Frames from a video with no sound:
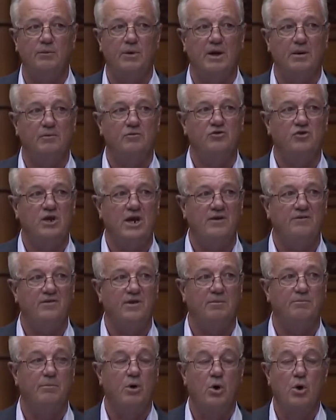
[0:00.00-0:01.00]
We have achieved
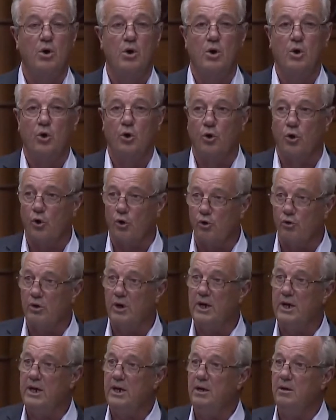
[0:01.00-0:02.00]
them
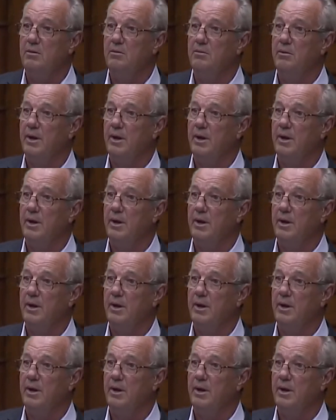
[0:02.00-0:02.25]
early,